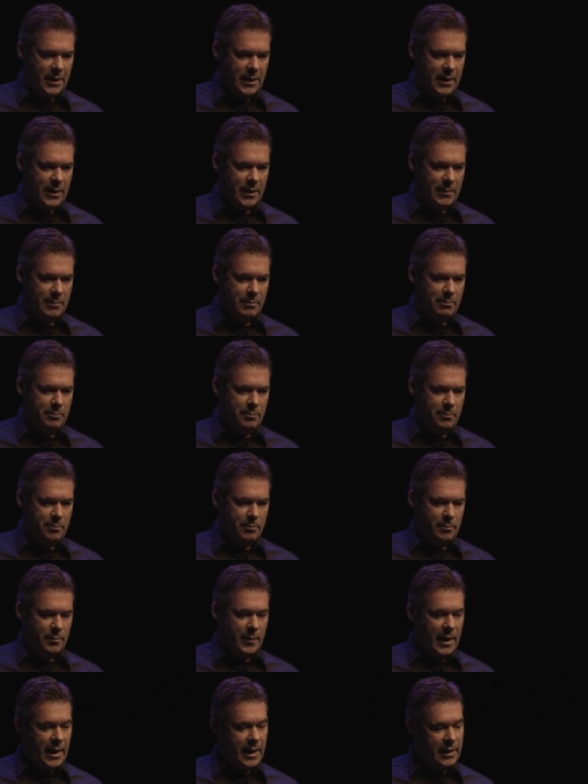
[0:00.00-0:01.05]
Um,
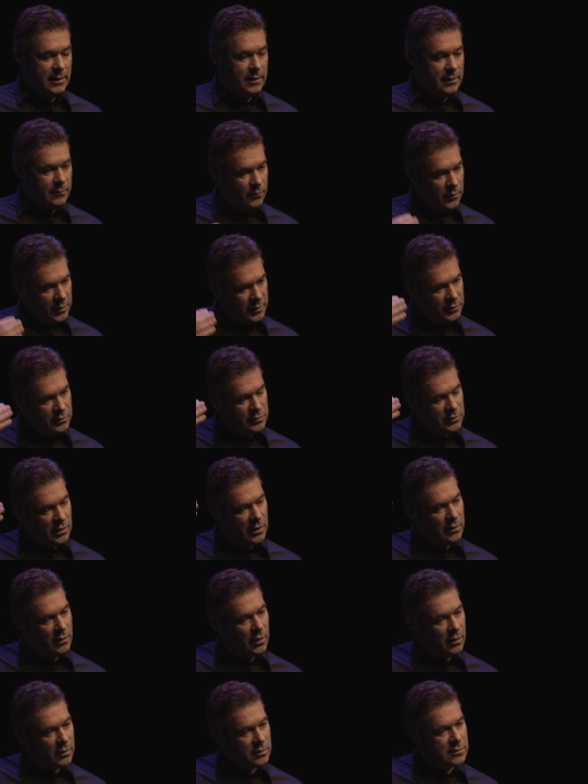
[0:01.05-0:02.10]
and what you
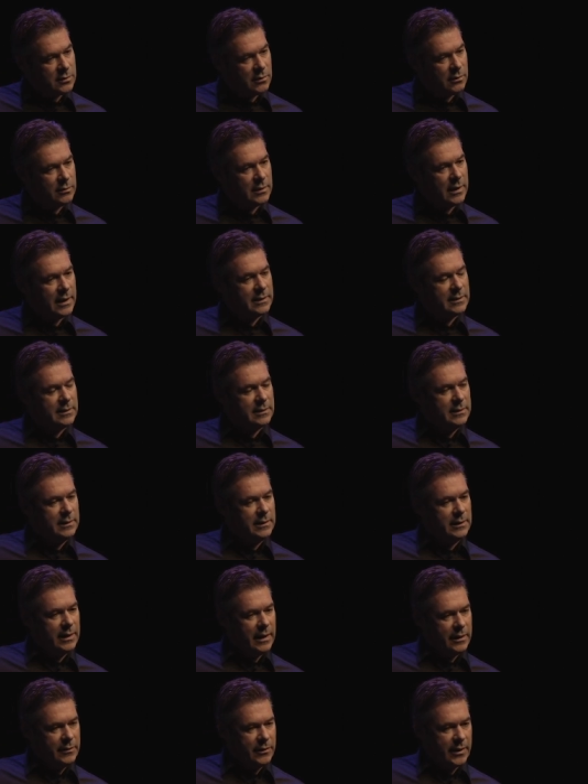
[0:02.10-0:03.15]
saw also that
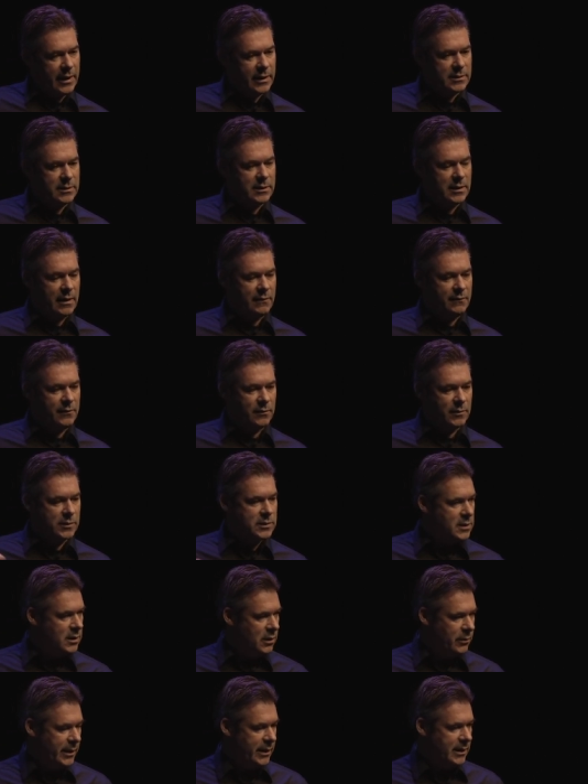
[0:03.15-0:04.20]
the education level was
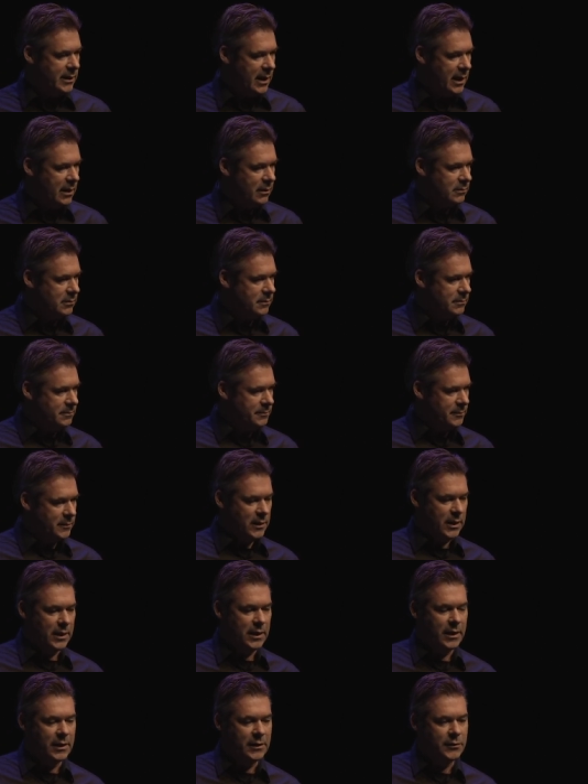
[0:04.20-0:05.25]
going down
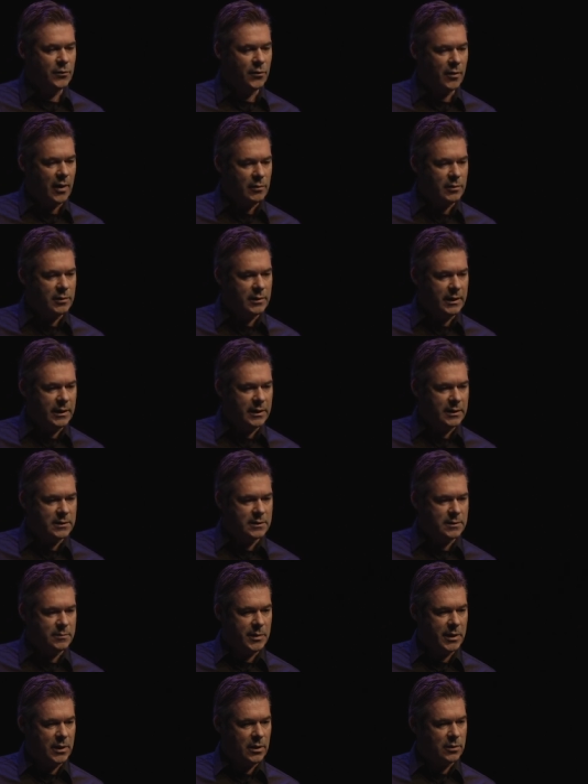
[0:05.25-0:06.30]
uh, throughout the
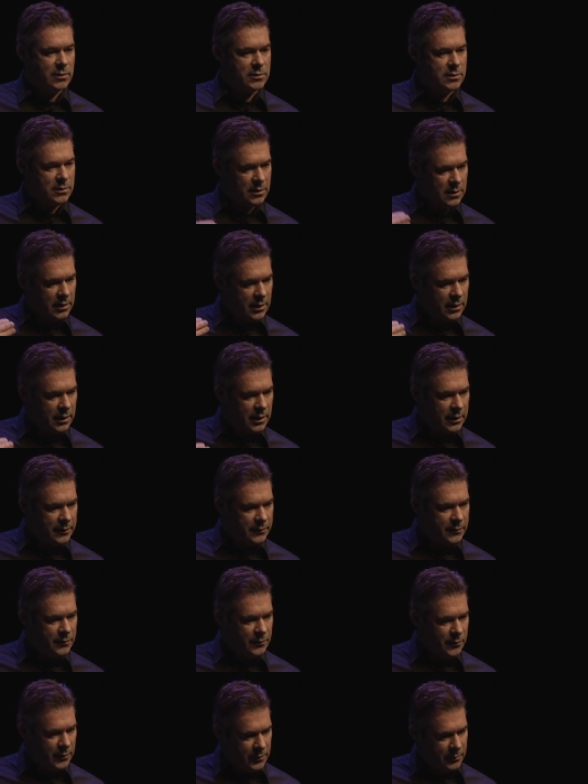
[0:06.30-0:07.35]
years because uh,
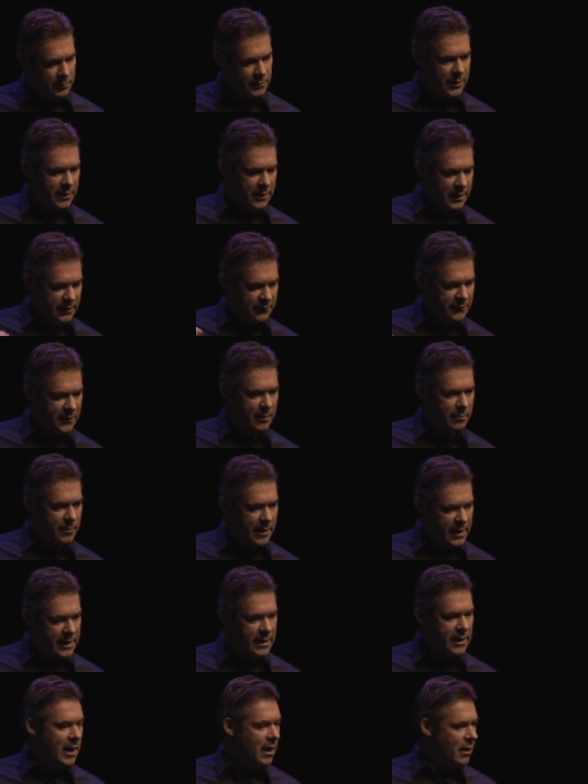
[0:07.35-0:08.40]
giving
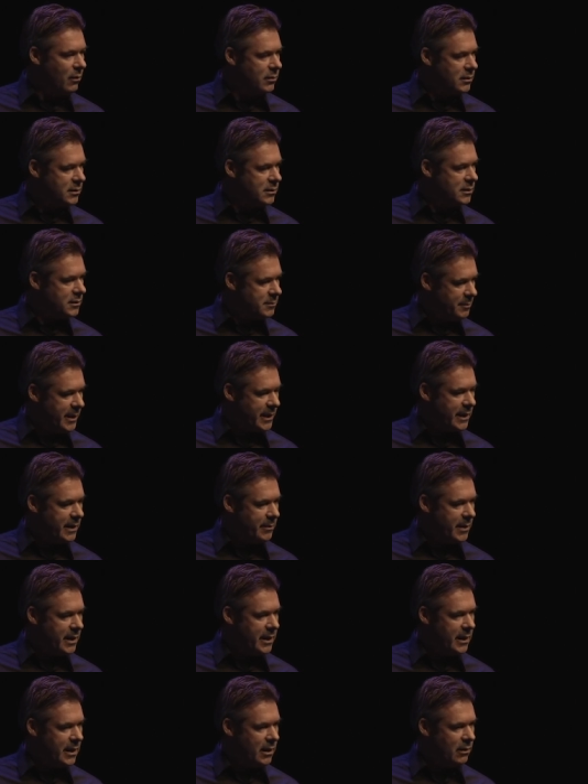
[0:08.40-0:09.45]
many hours, spending
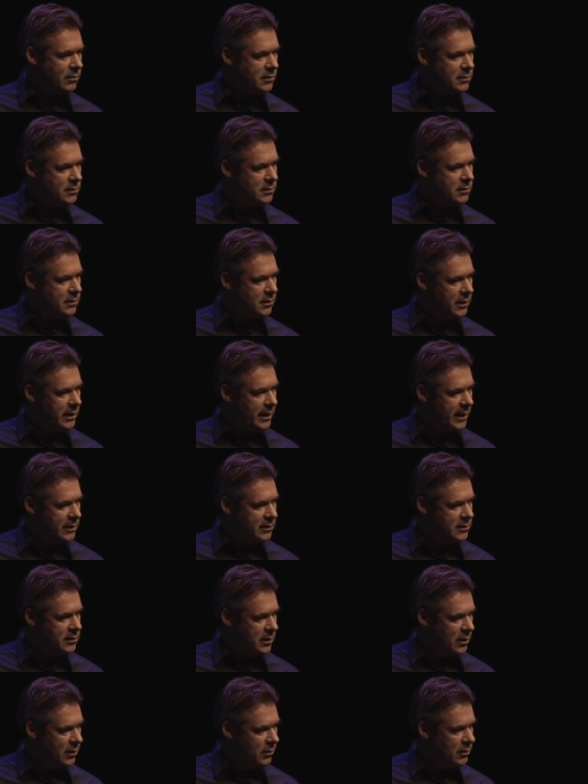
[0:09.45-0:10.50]
many hours
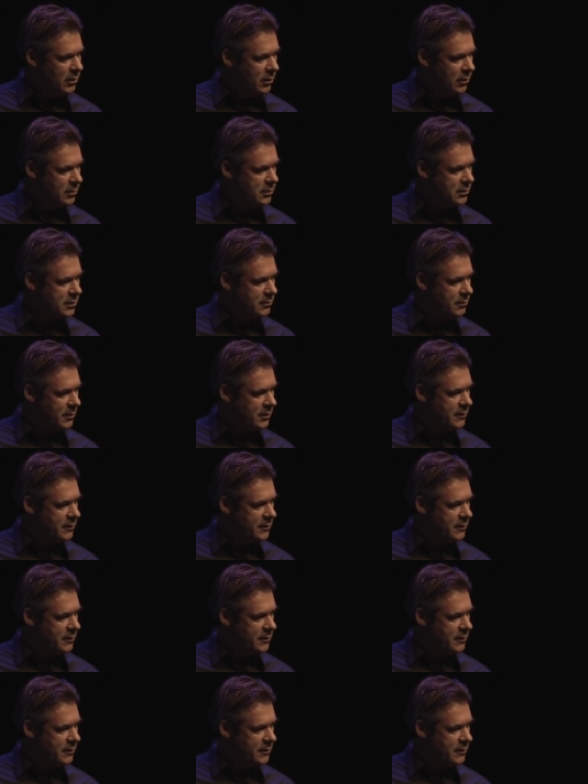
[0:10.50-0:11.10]
against low cost